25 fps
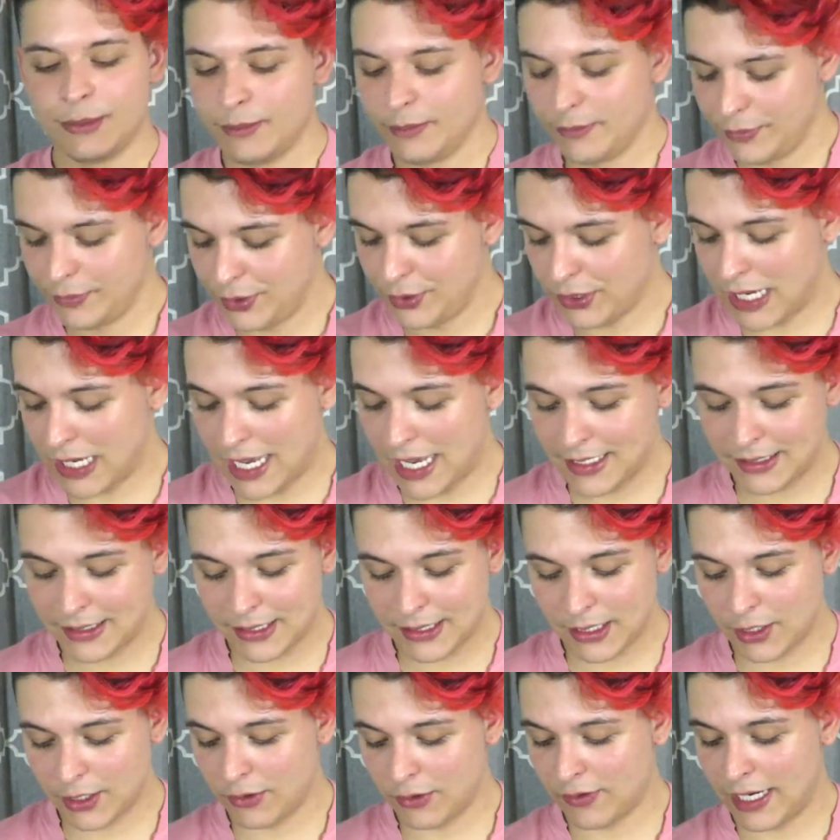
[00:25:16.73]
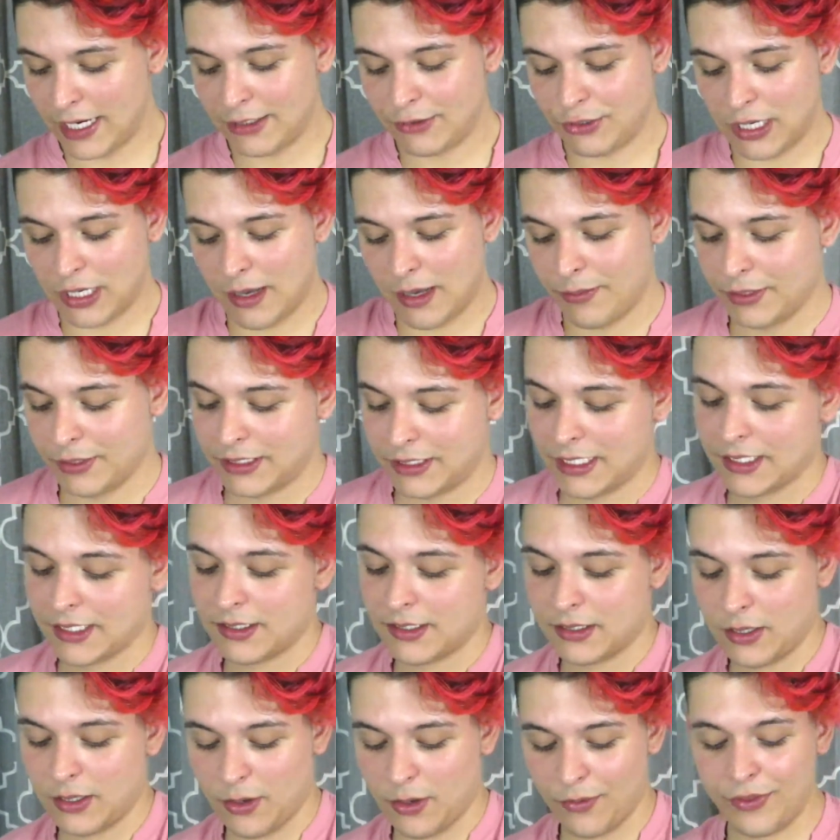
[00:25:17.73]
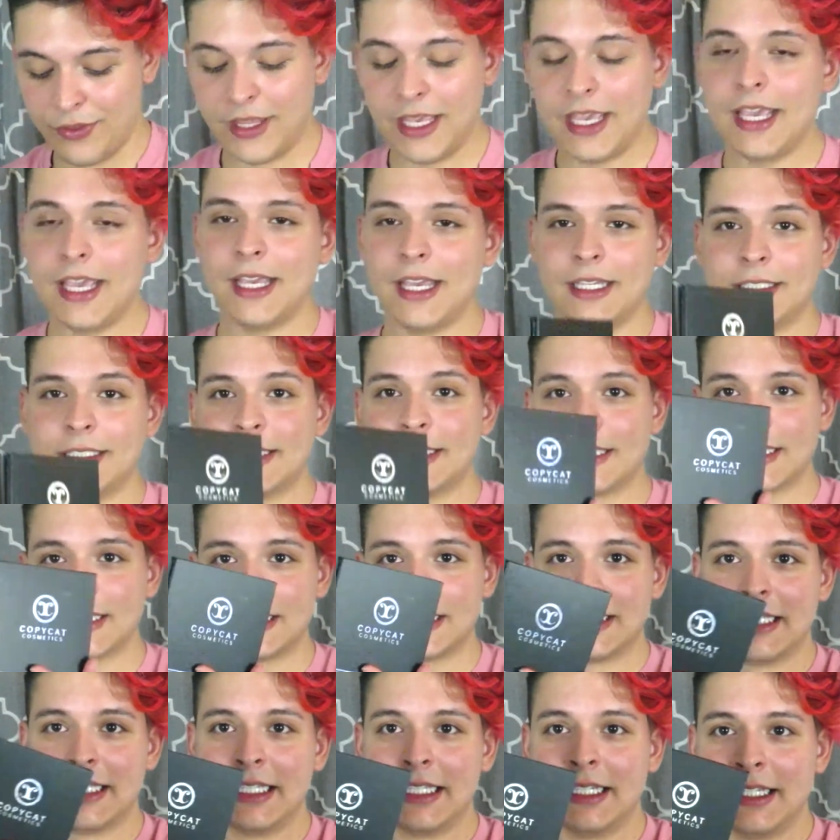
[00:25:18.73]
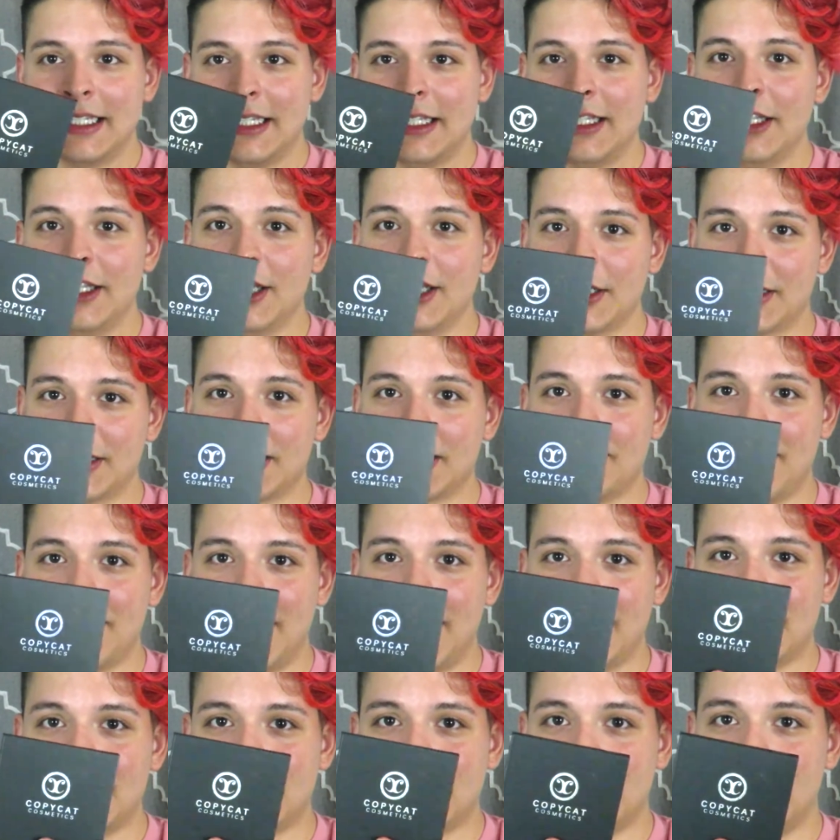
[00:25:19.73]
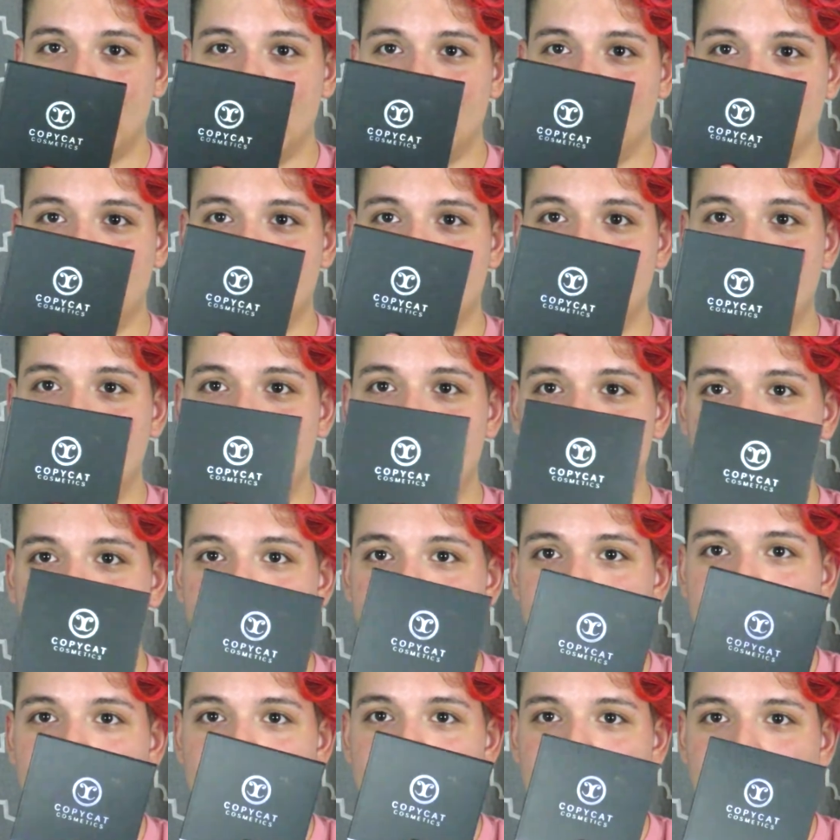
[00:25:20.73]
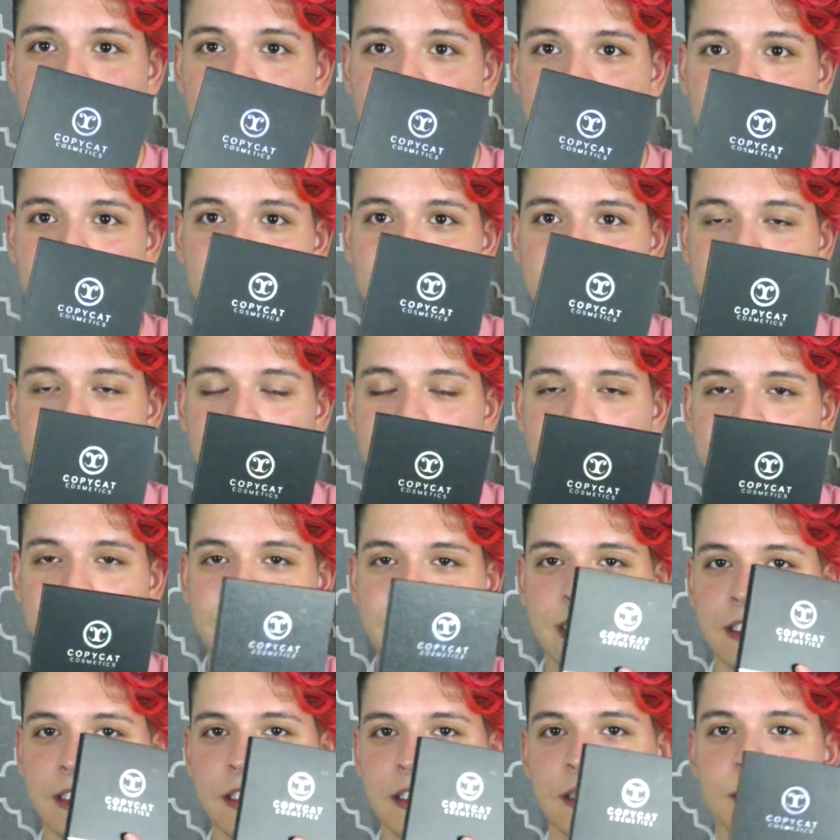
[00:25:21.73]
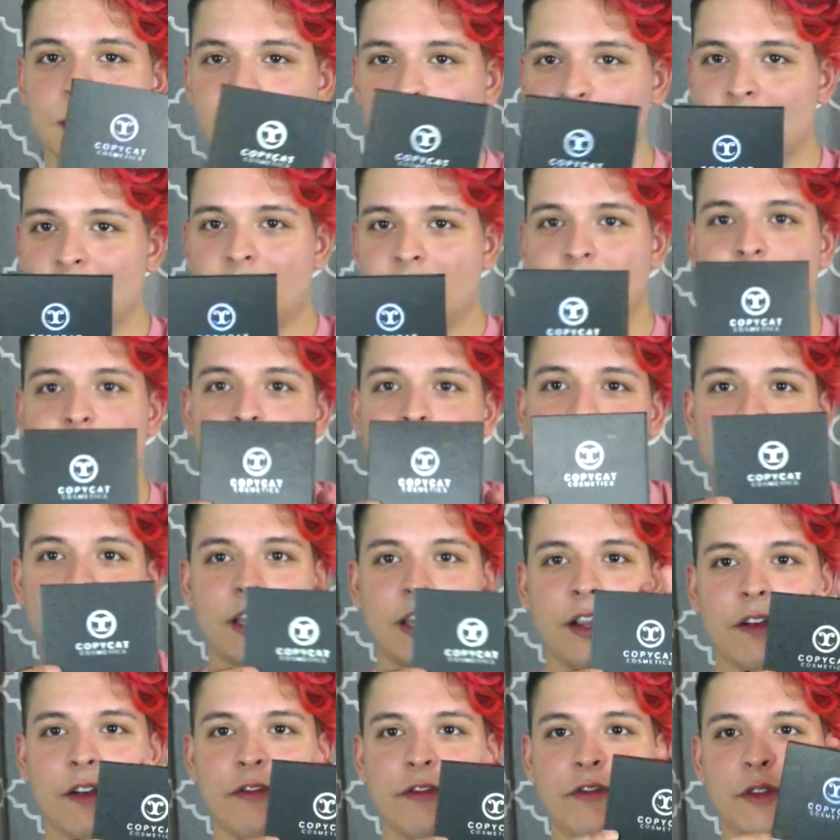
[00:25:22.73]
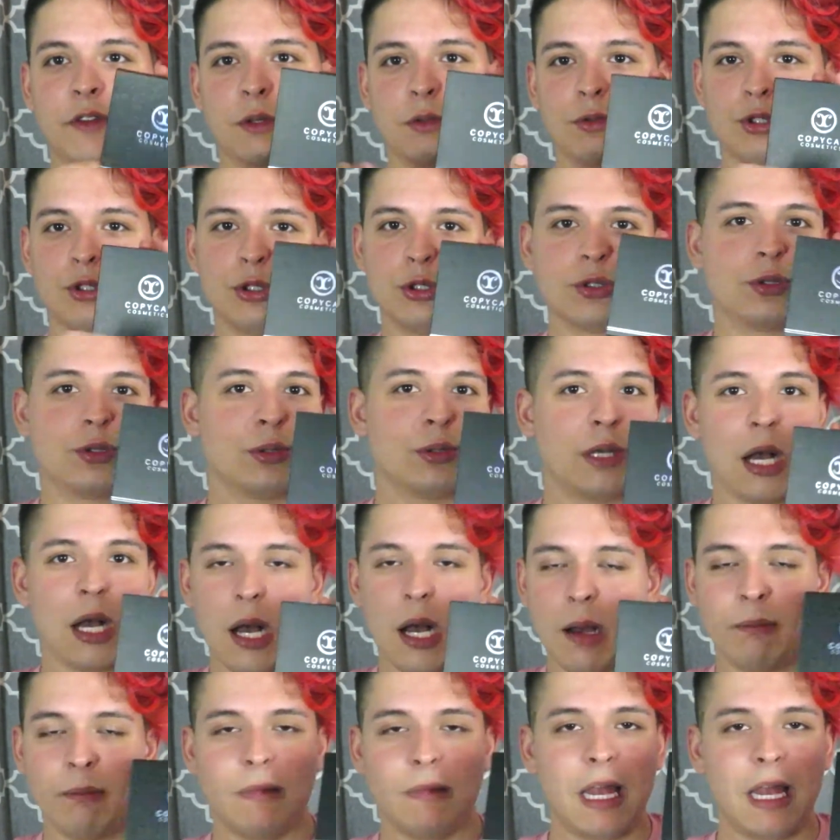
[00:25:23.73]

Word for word: You guys did a great job with this though. This looks amazing. Like the packaging that they this is what's their future to come.